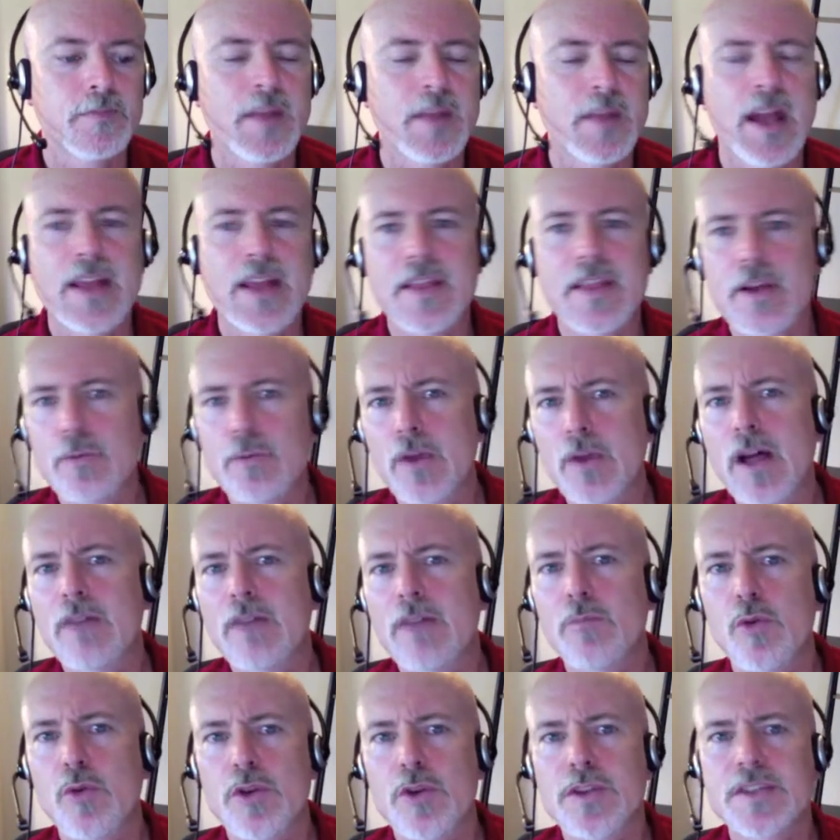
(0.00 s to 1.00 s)
And then we'll
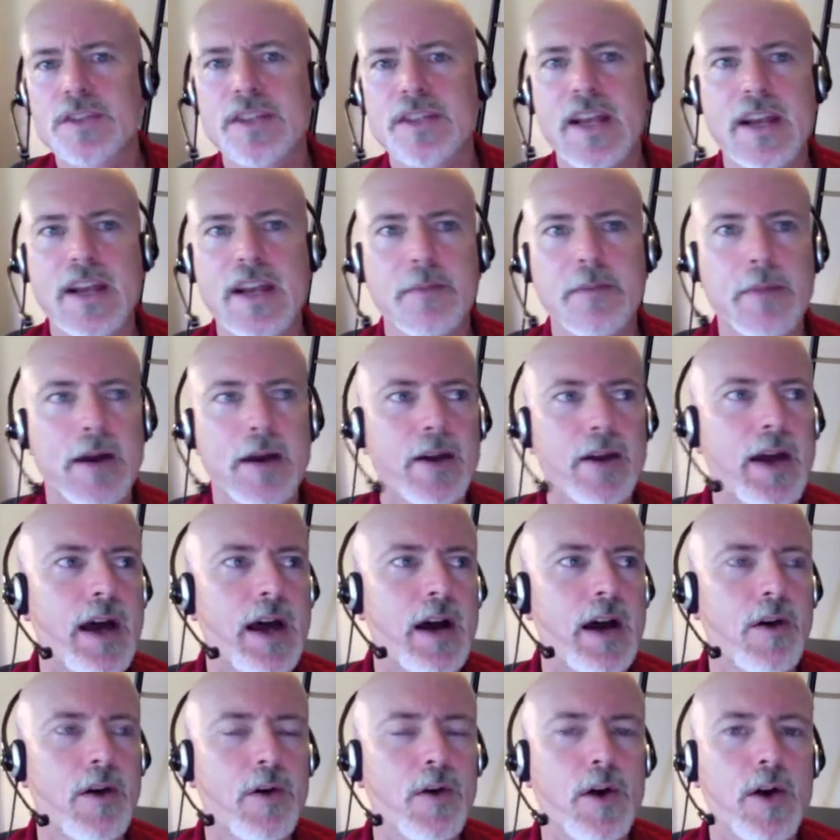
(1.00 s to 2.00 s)
have more to say about
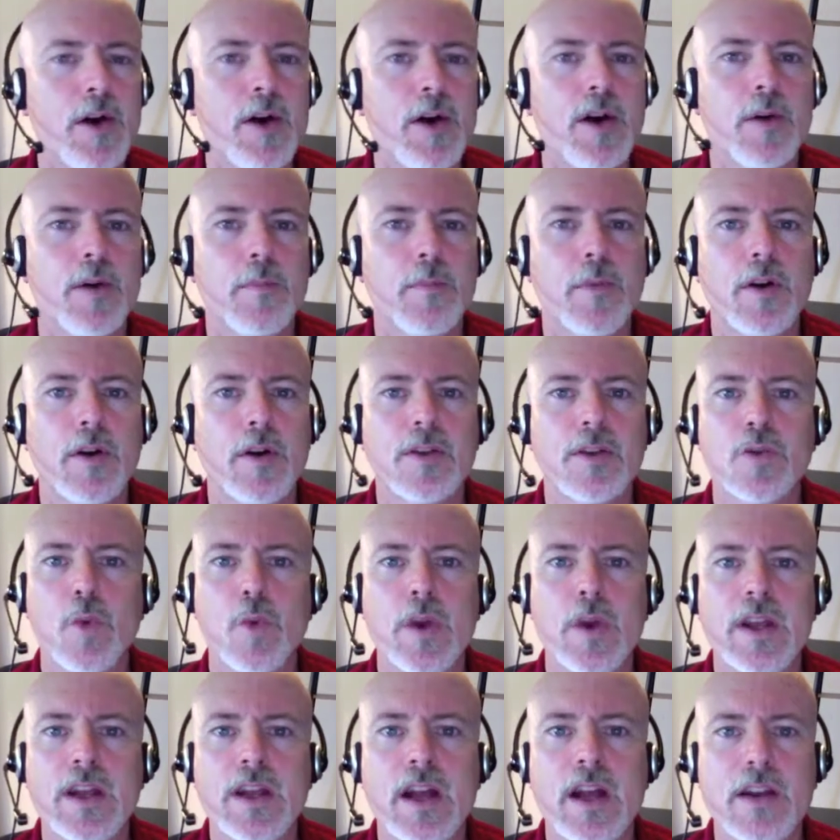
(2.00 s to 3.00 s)
how Mark
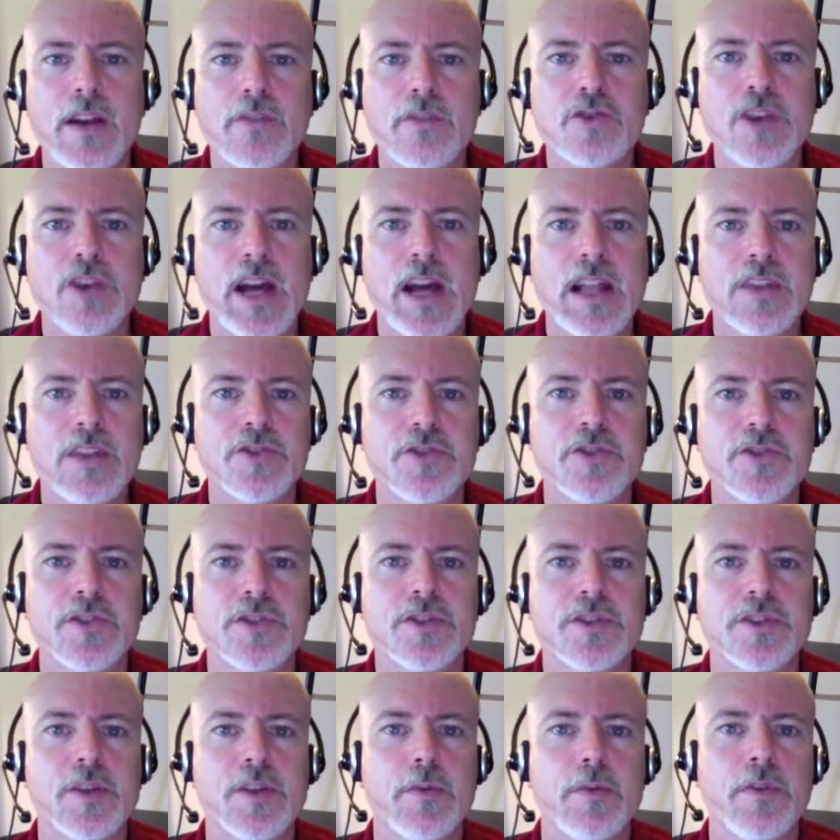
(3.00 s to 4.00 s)
Twain kind of challenges
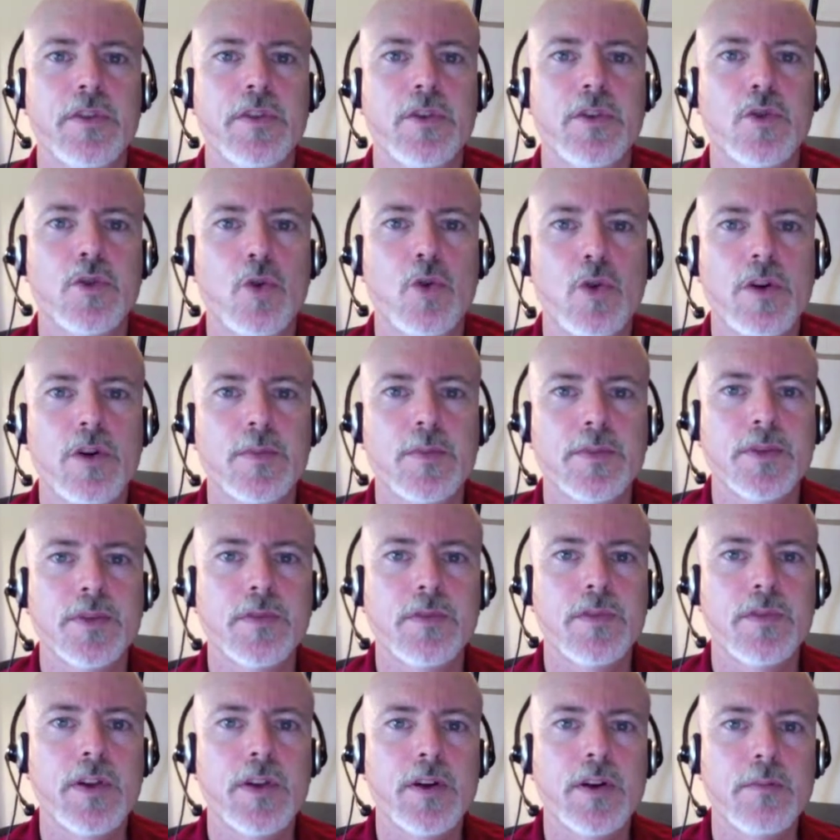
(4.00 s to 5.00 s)
some of the norms
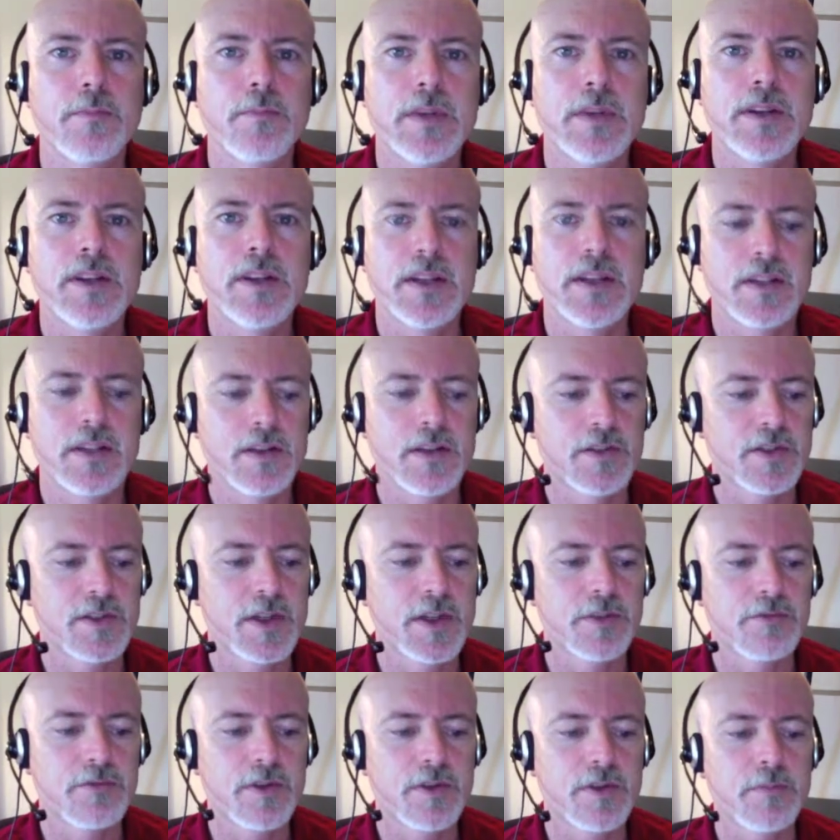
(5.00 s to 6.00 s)
of the mid-19th
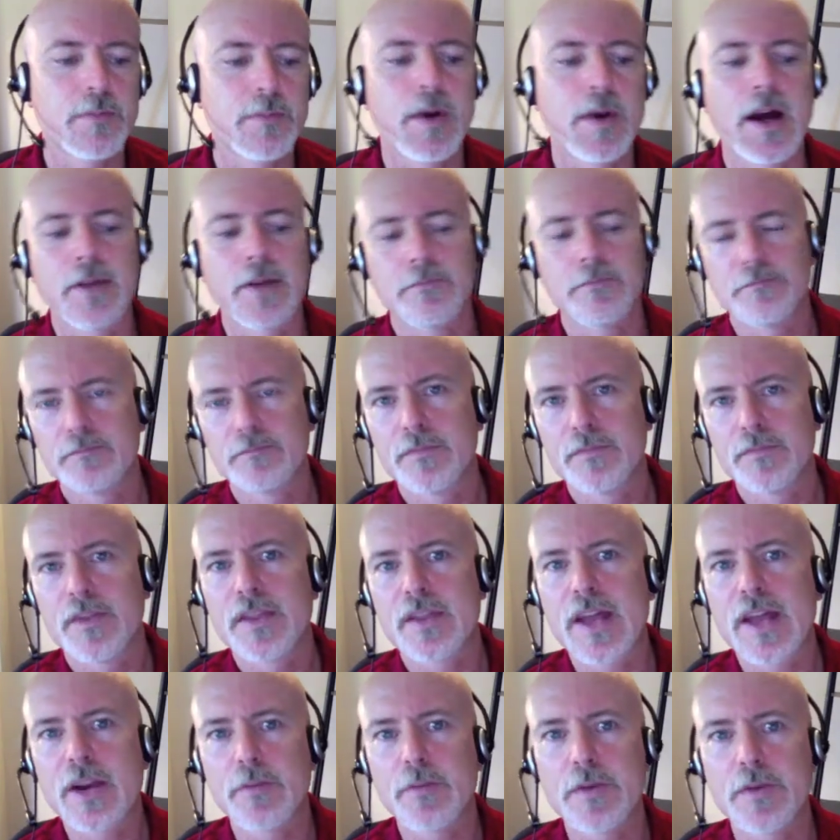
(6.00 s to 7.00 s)
century. But
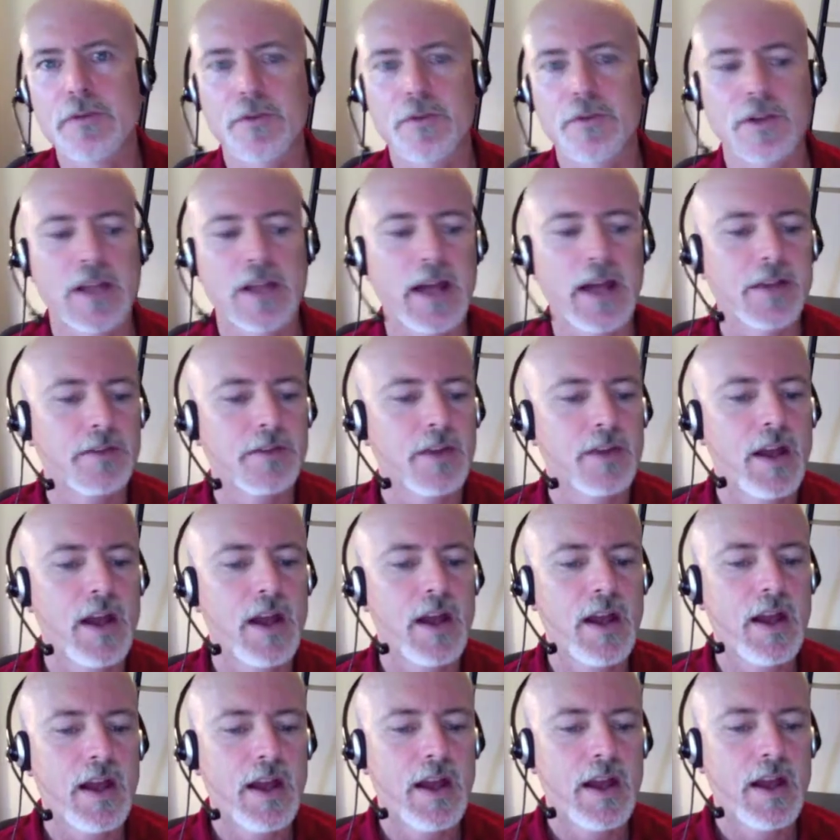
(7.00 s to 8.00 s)
that'll be for class.
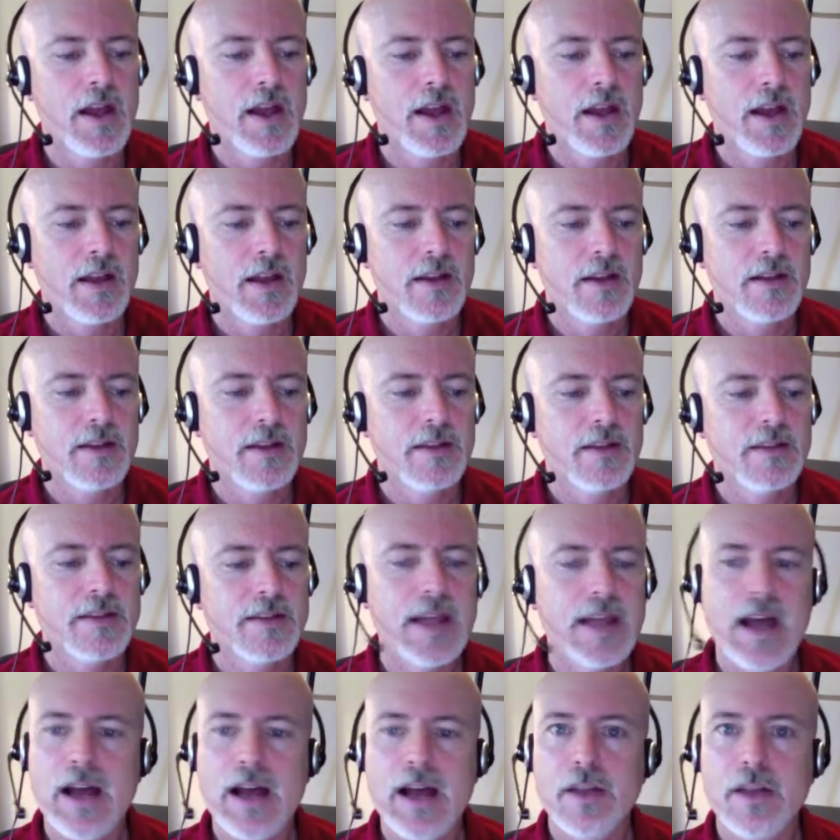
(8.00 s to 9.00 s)

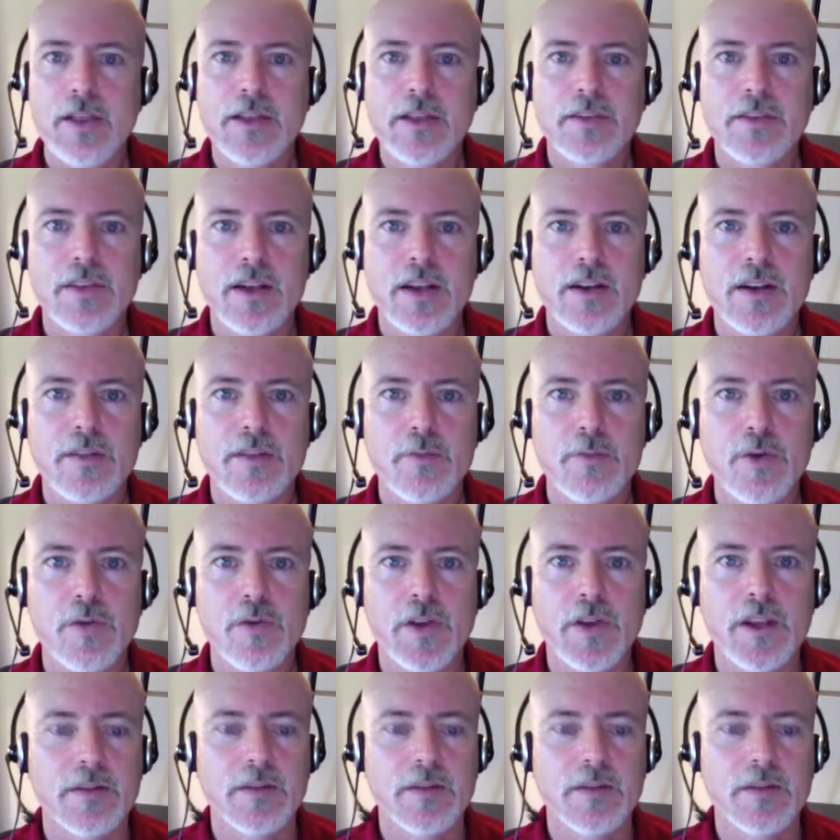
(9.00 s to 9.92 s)
Now that's the end of the movie,